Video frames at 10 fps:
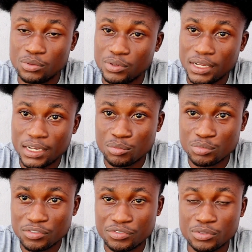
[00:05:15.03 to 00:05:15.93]
With
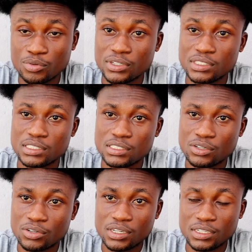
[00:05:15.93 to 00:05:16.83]
Lmb frequency,
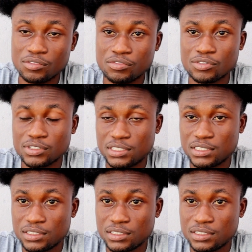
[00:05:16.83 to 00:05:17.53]
all the default